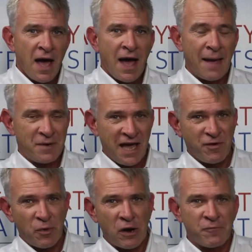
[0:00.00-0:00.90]
I'm
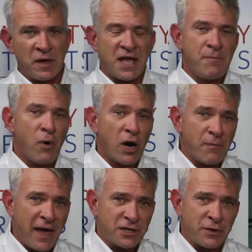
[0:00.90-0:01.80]
Kevin Broughton from the Tea Party
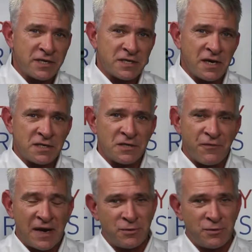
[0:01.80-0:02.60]
Patriots Citizens Fund.